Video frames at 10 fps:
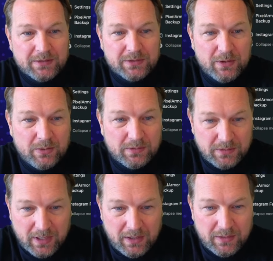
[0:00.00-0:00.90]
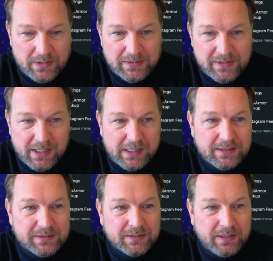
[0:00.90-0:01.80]
So all these
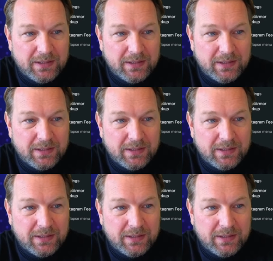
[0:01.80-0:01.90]
things